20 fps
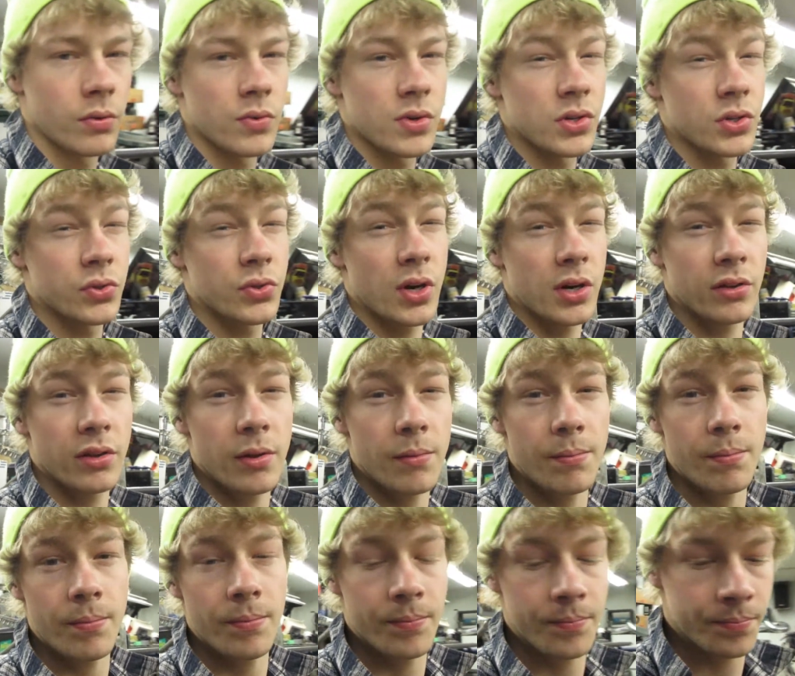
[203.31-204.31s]
restrict
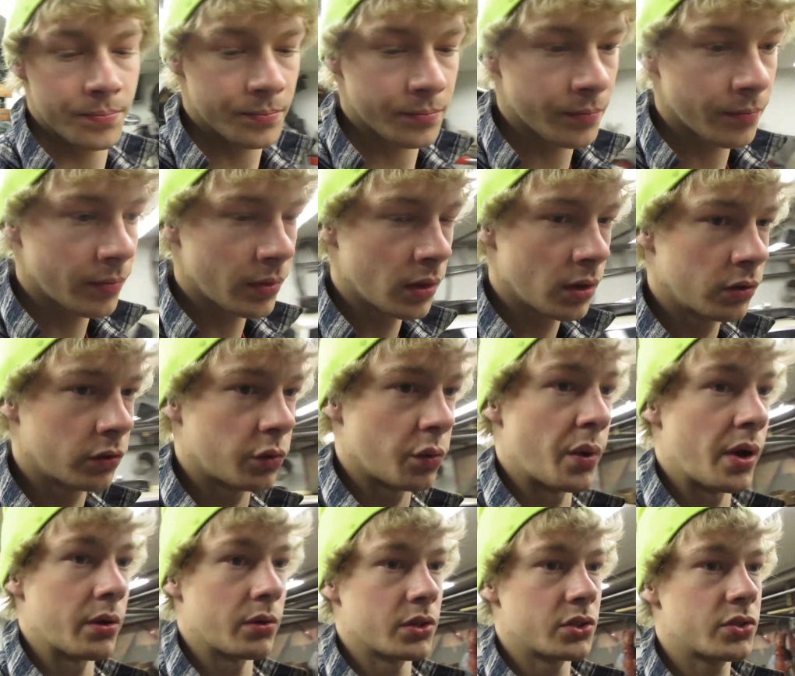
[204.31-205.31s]
them.
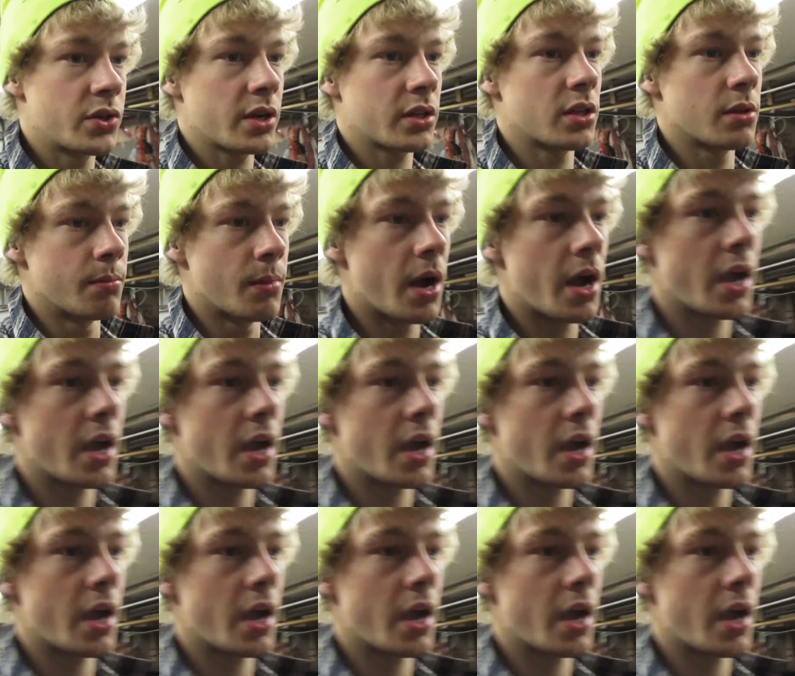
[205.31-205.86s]
So I restricted